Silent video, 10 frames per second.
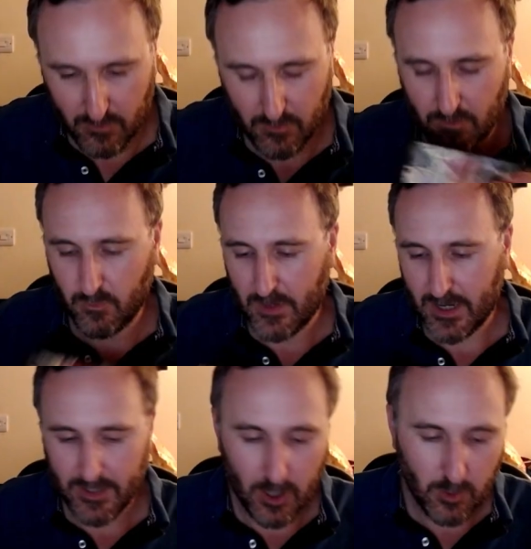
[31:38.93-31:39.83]
where
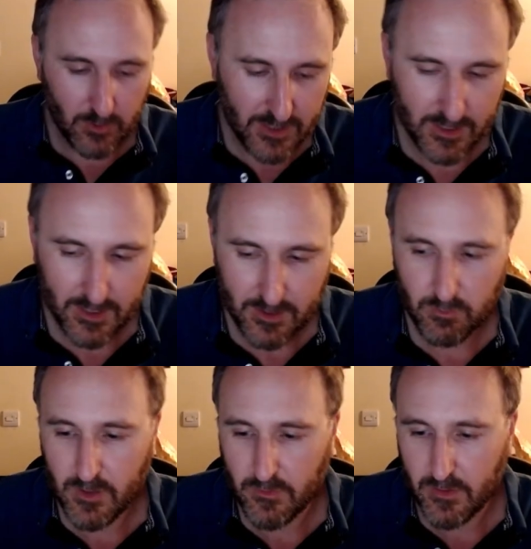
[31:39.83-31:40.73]
they only did it
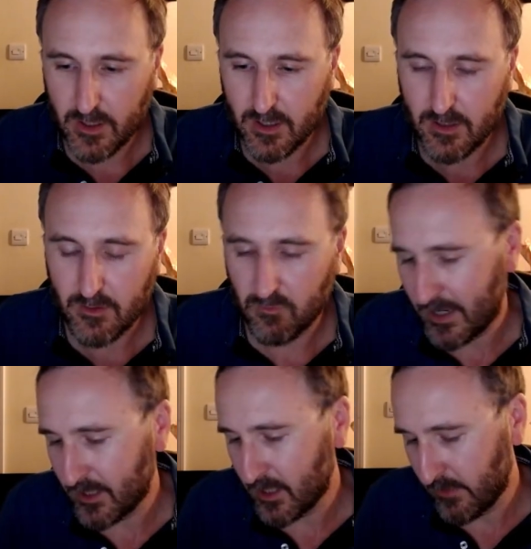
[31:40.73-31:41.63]
with the
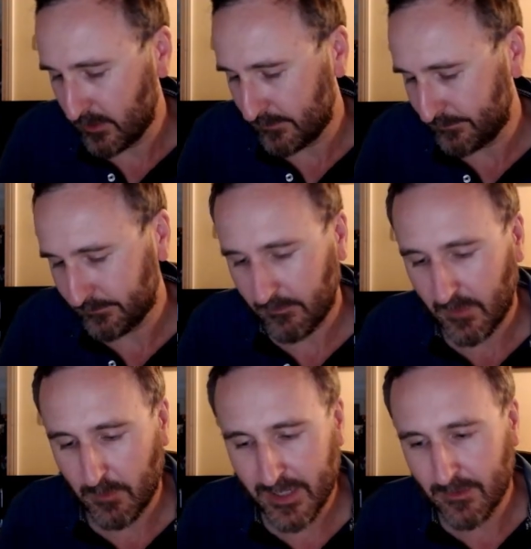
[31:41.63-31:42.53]
red cover.
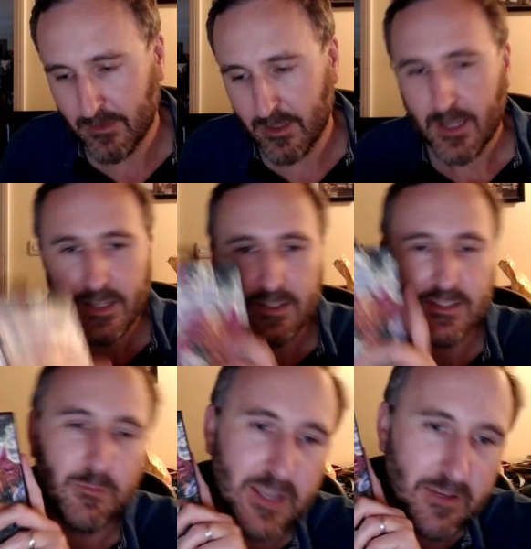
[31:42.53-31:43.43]
But yeah,
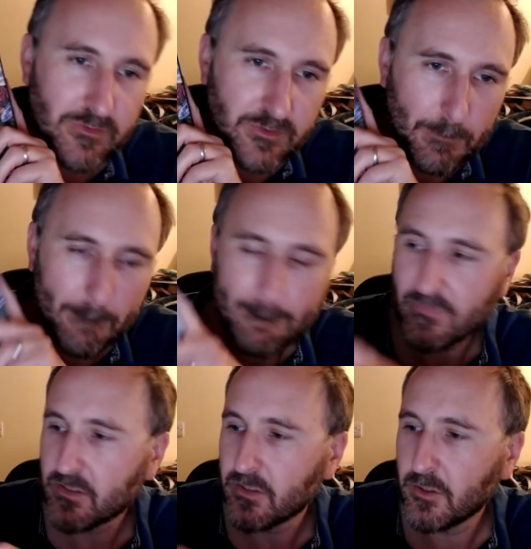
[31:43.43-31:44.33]
ZPF.
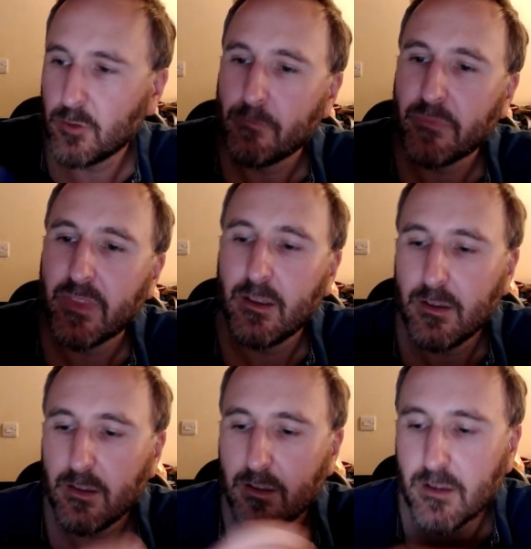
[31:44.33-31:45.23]
So
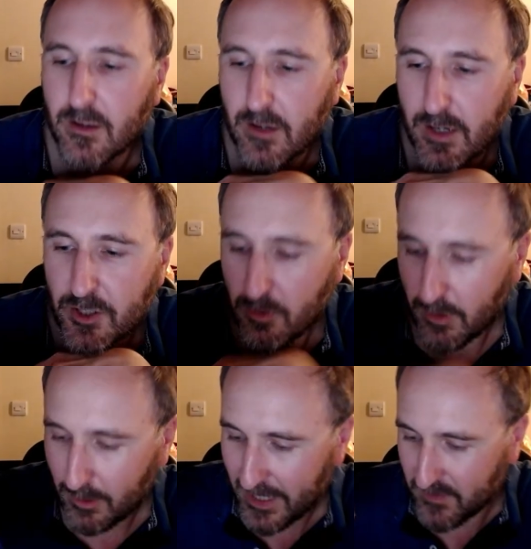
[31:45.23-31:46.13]
I knew I
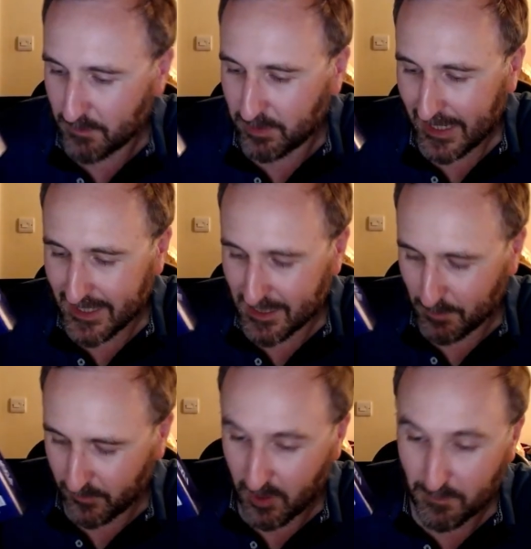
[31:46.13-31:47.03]
would have to play this
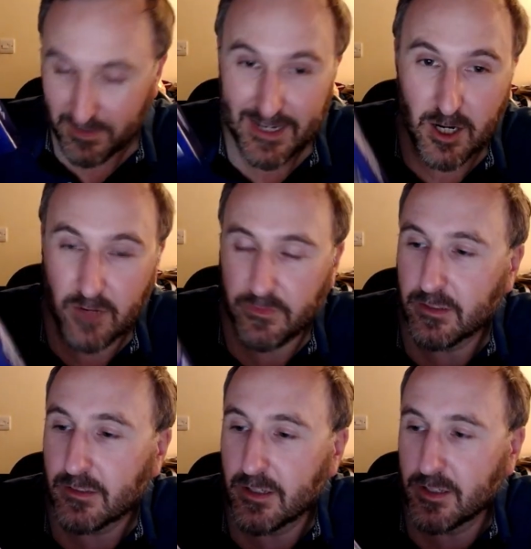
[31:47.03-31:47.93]
before I play Earthian,
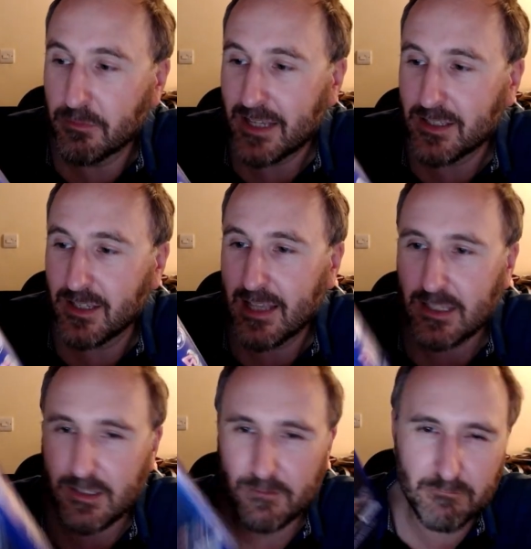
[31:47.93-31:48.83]
because I'm guessing that
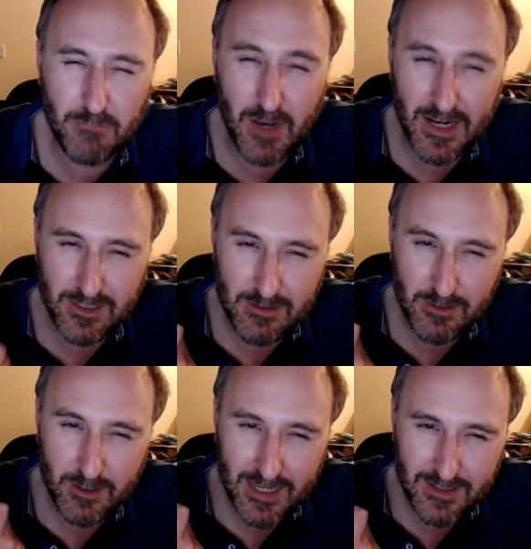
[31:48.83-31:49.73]
might
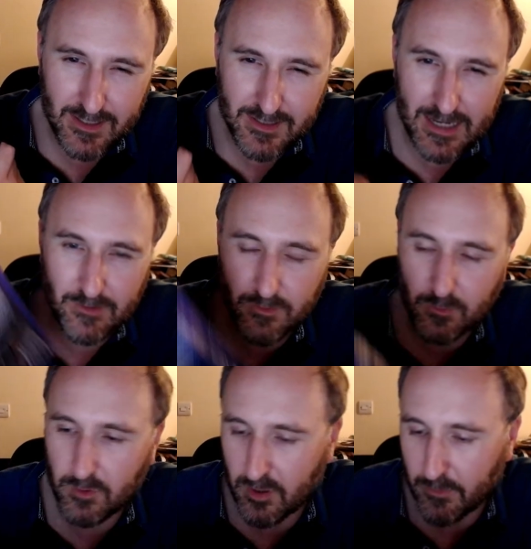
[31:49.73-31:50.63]
kick this out of the
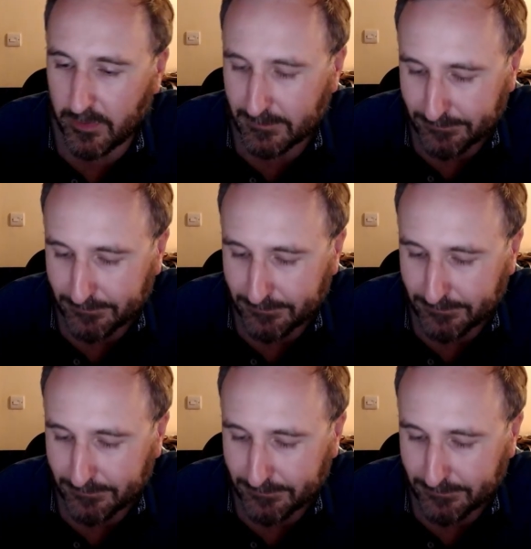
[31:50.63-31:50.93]
water, but